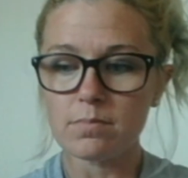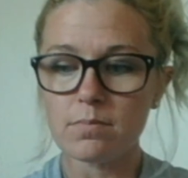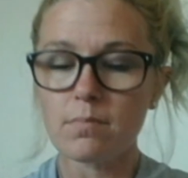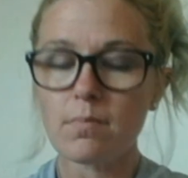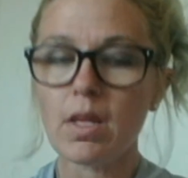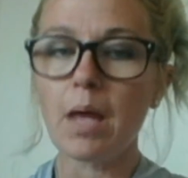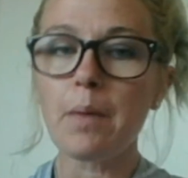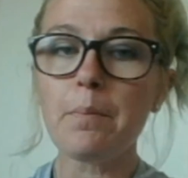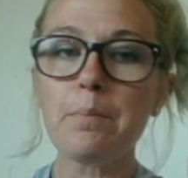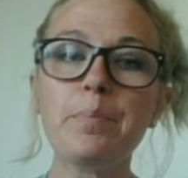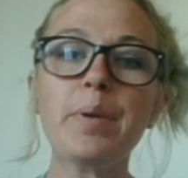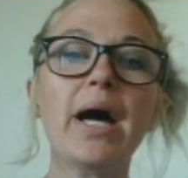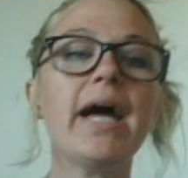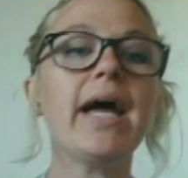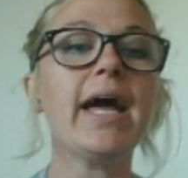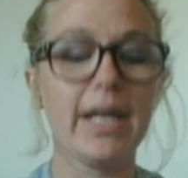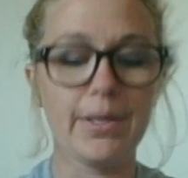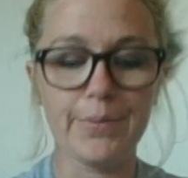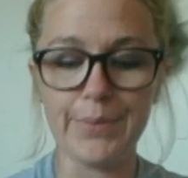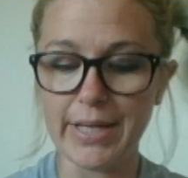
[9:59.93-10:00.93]
But
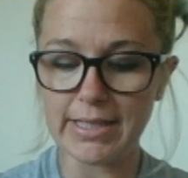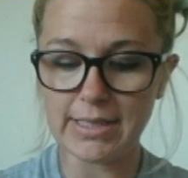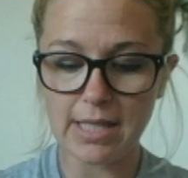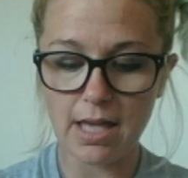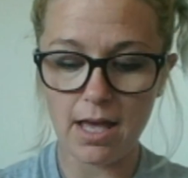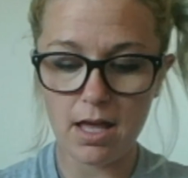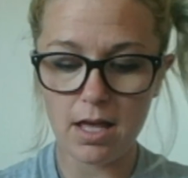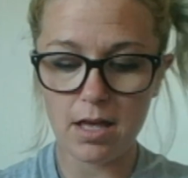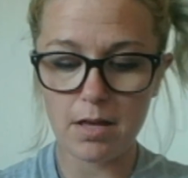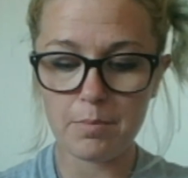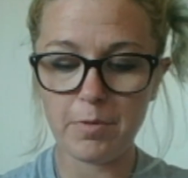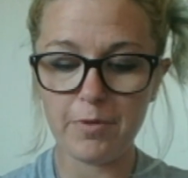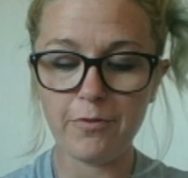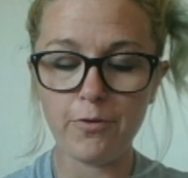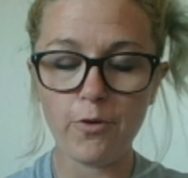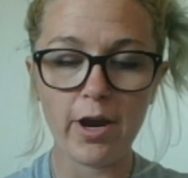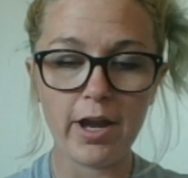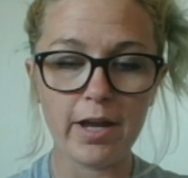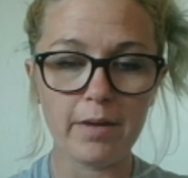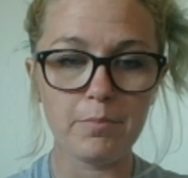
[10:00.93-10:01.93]
anyways,
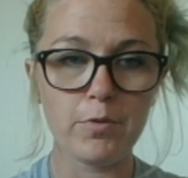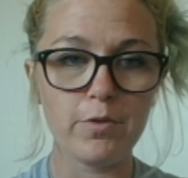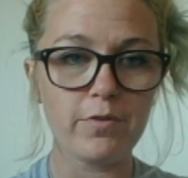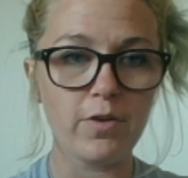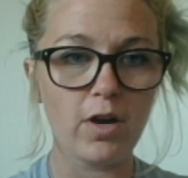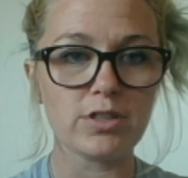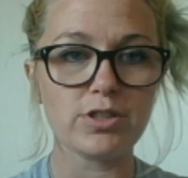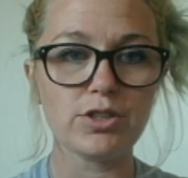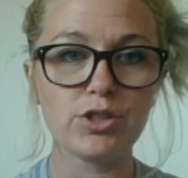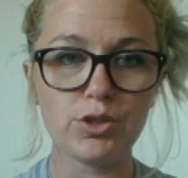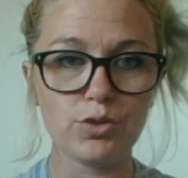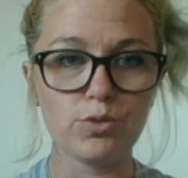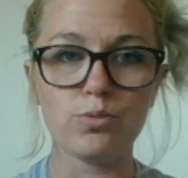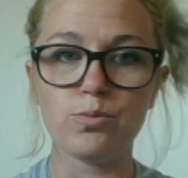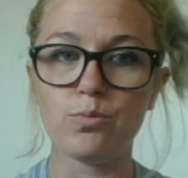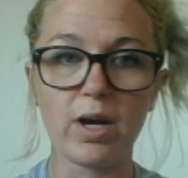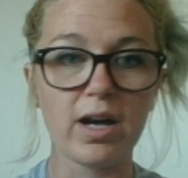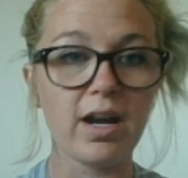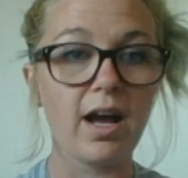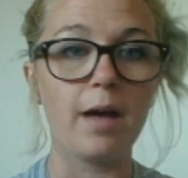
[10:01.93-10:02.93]
before I move on to
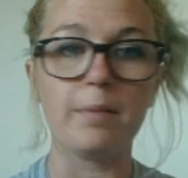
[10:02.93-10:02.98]
what got me